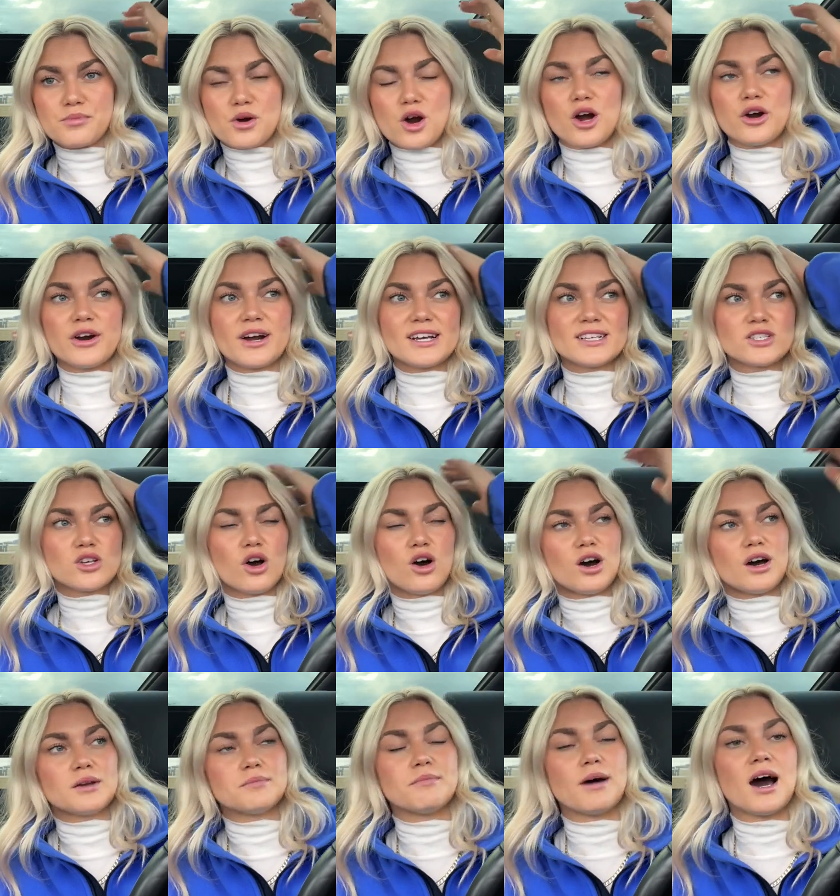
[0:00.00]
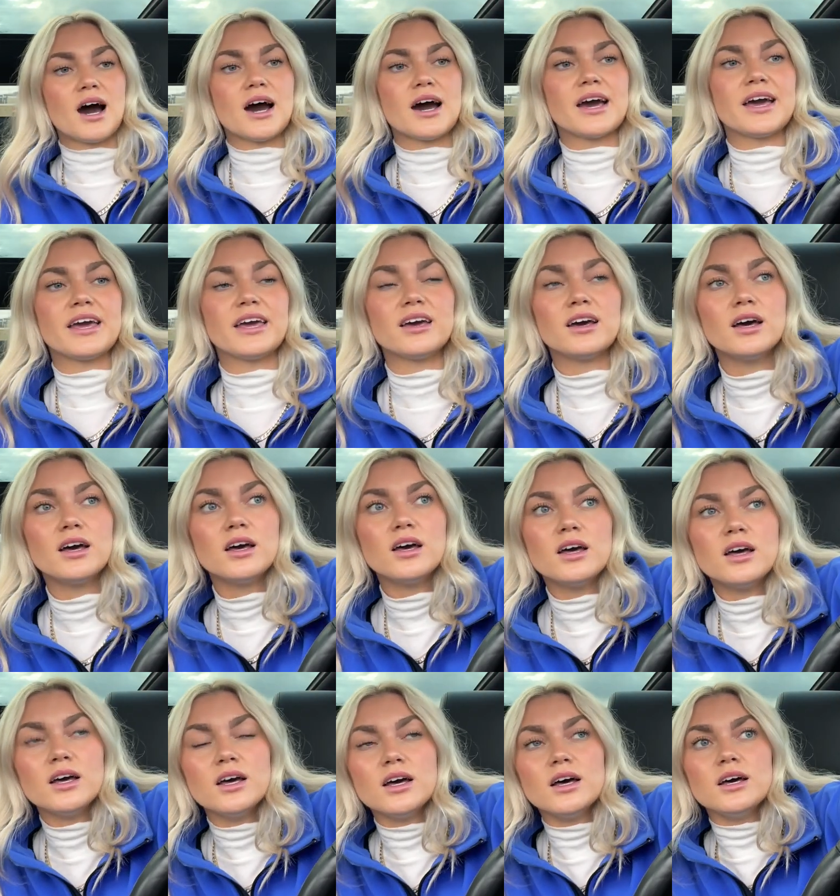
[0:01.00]
progress on my
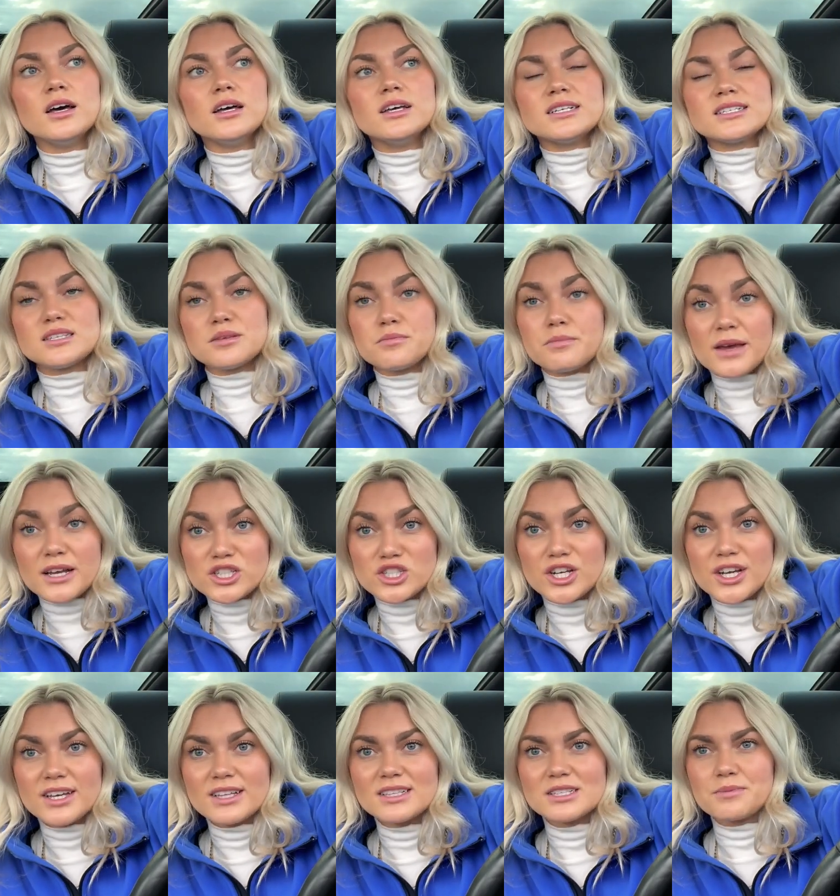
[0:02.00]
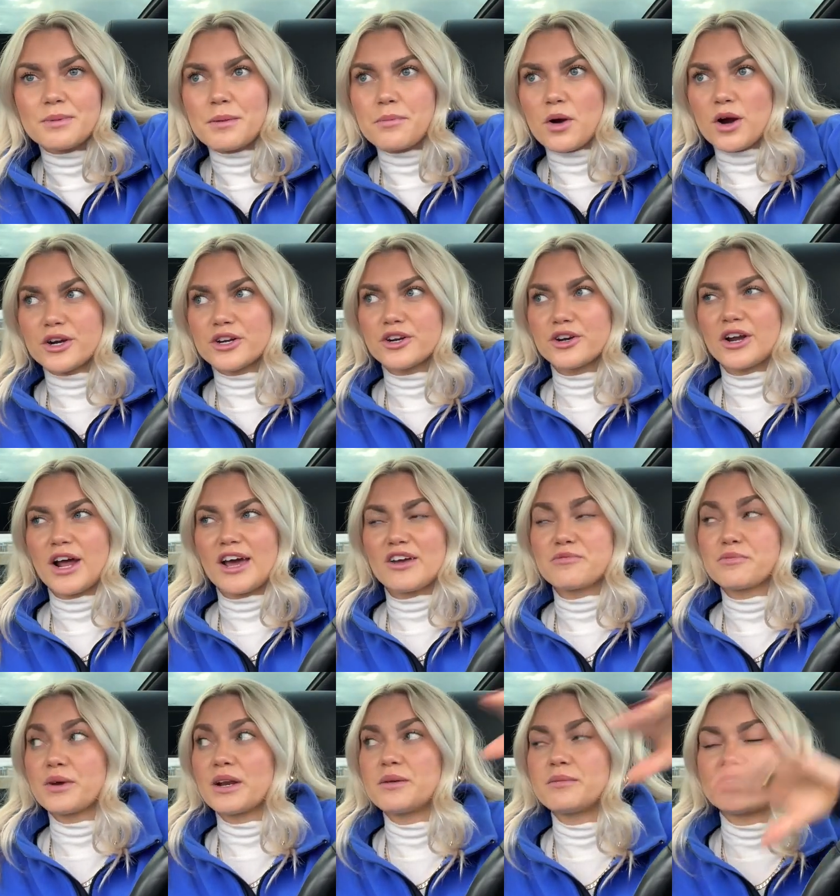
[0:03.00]
submissions. My partner and I
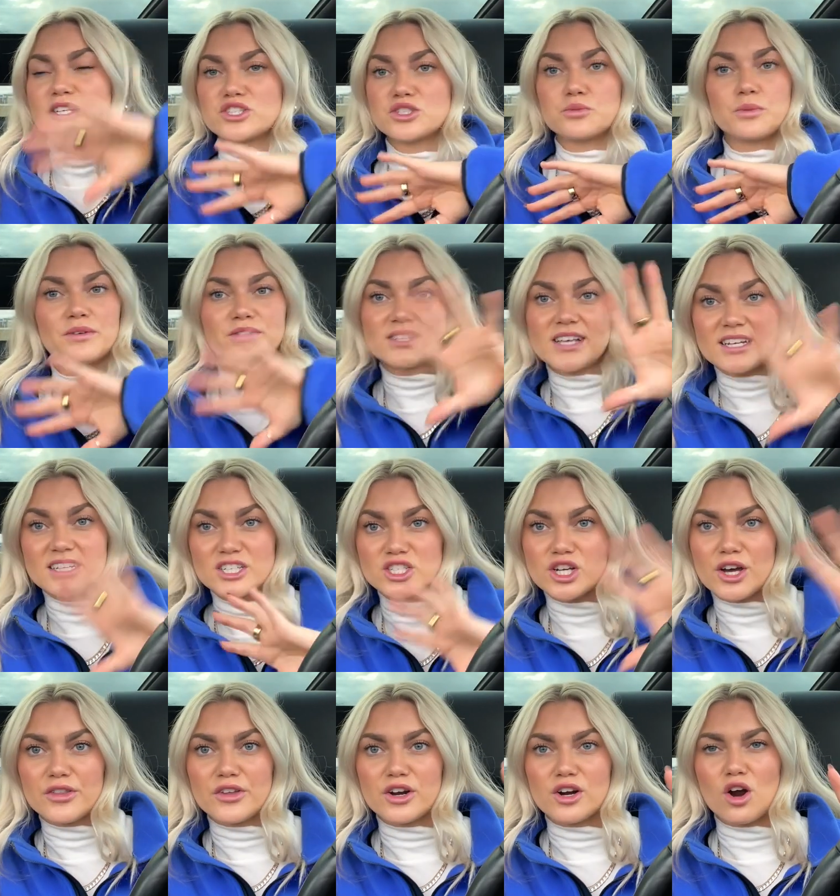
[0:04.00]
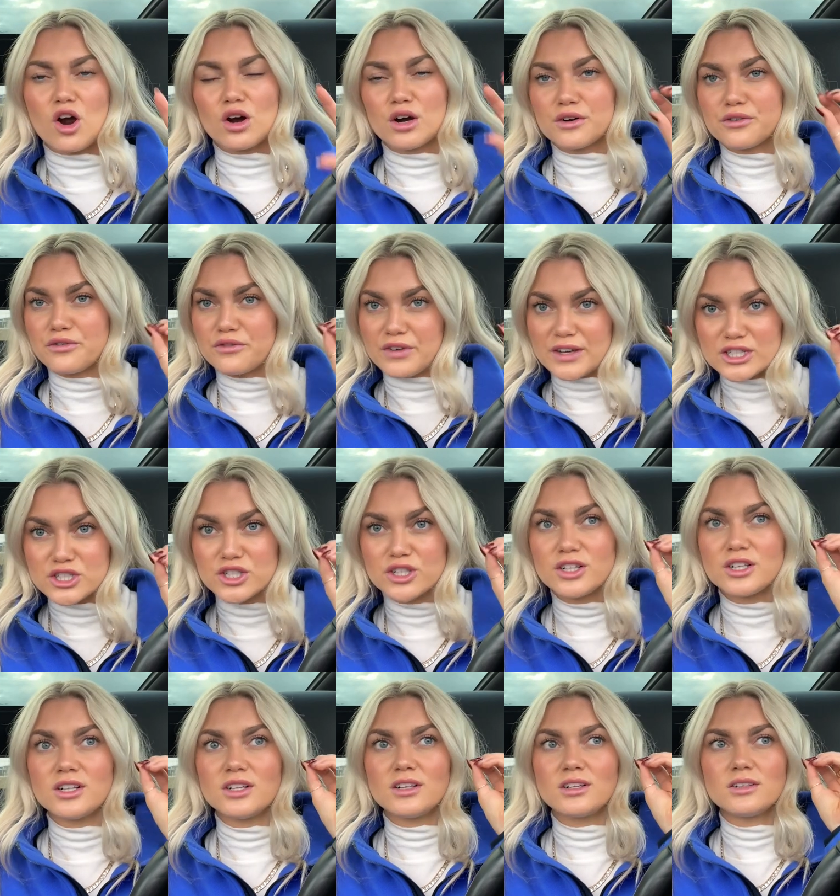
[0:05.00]
have pretty much, we've sent each other our
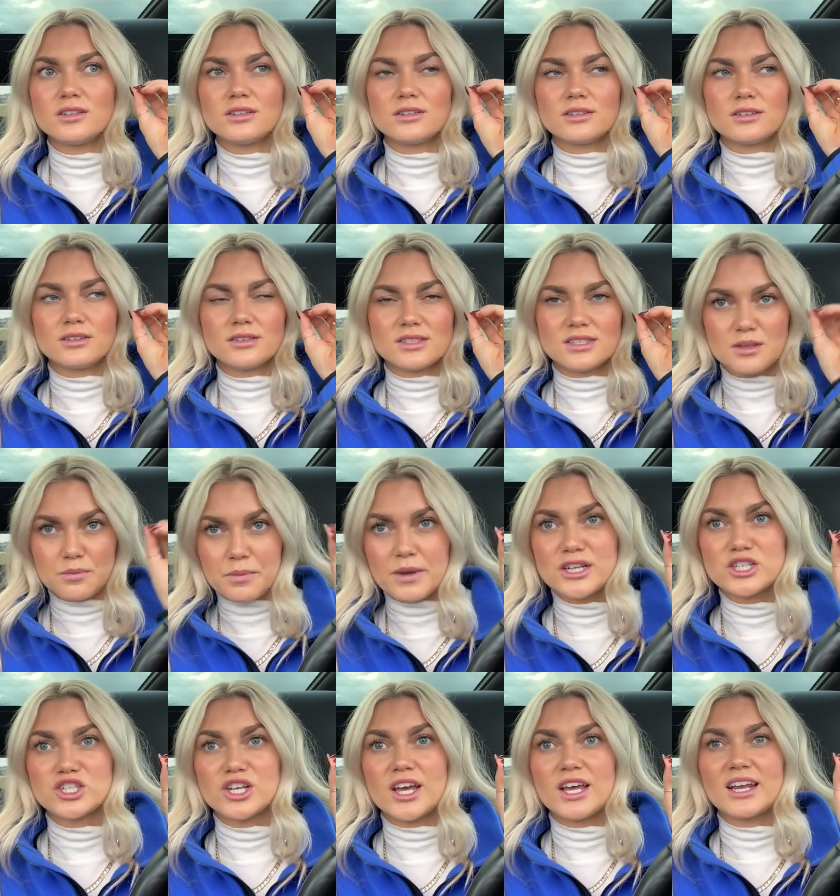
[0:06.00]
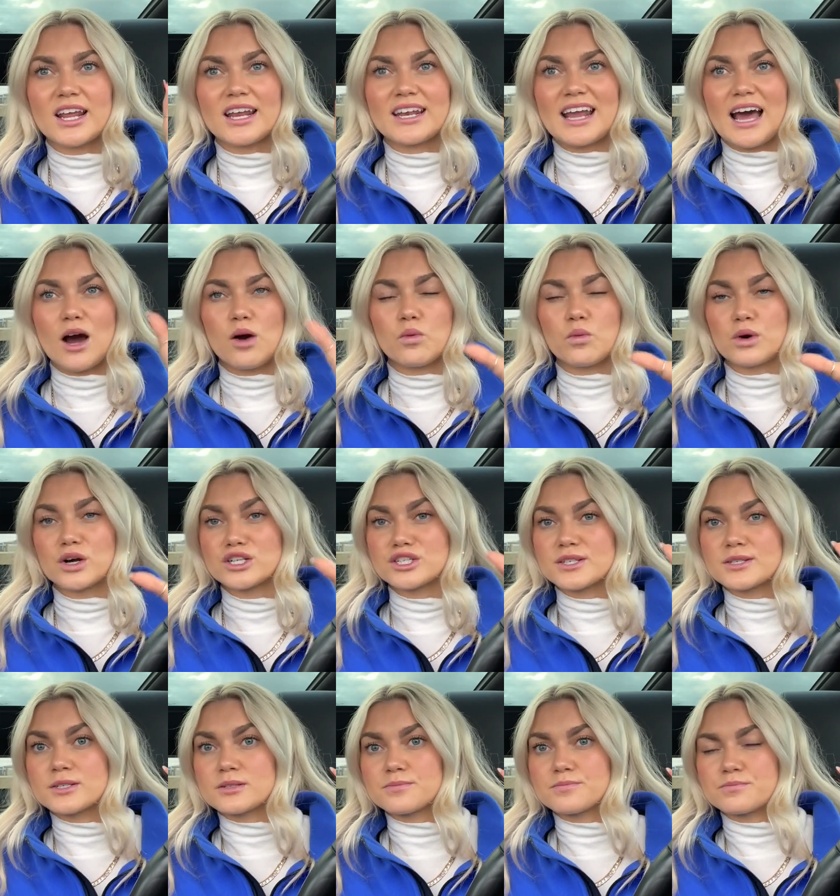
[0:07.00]
official submission, and now we're
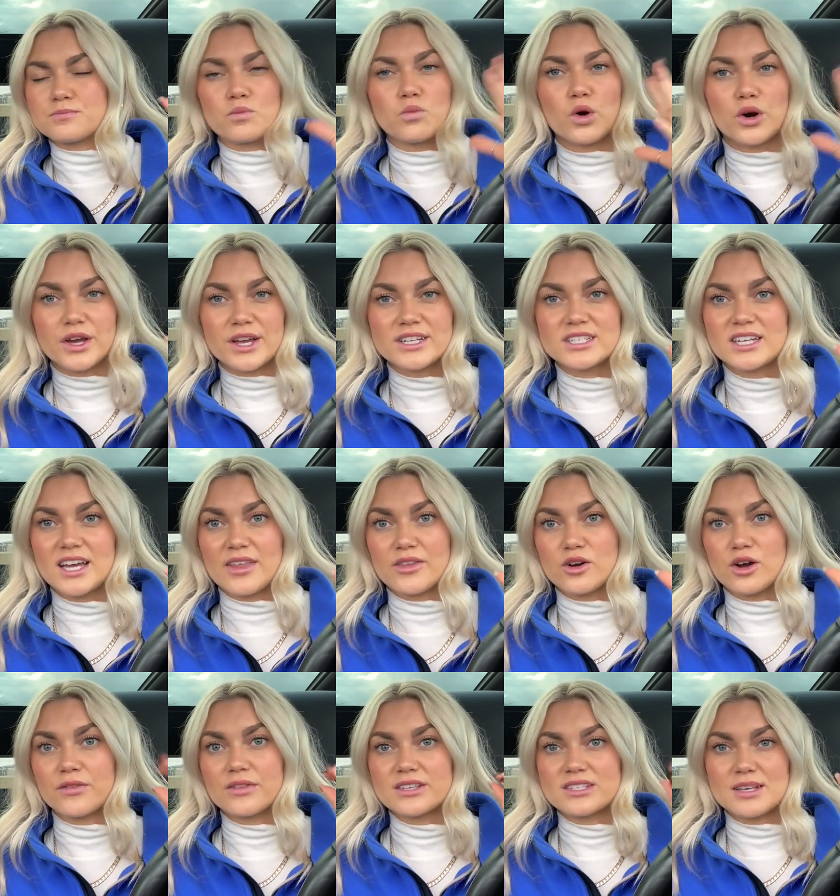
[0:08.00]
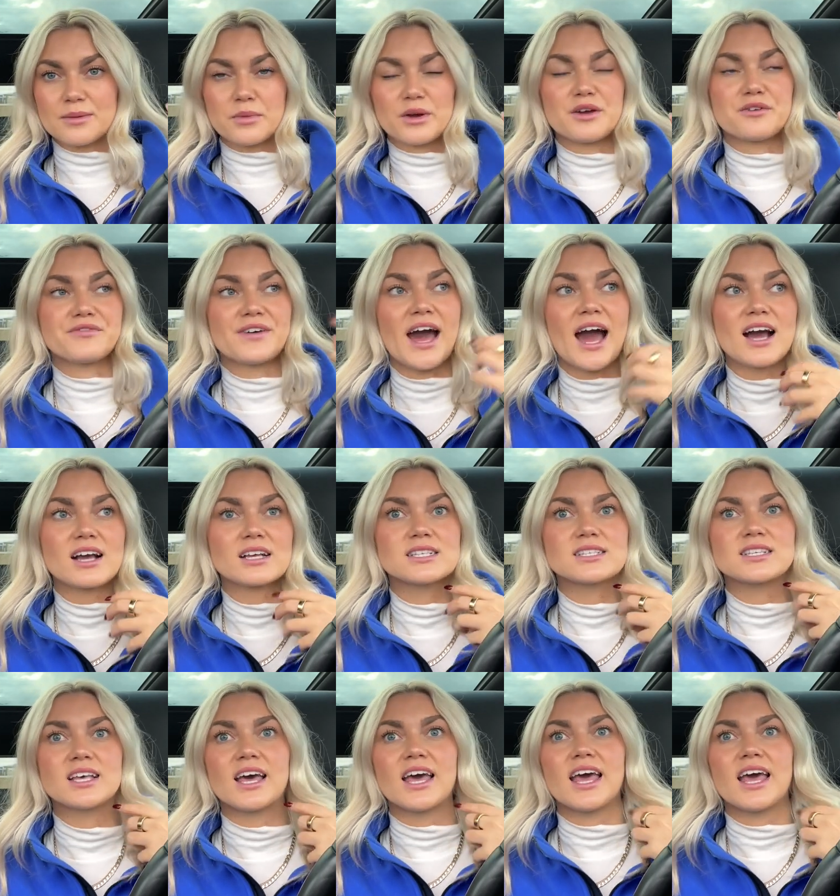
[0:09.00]
just working together on the summary of facts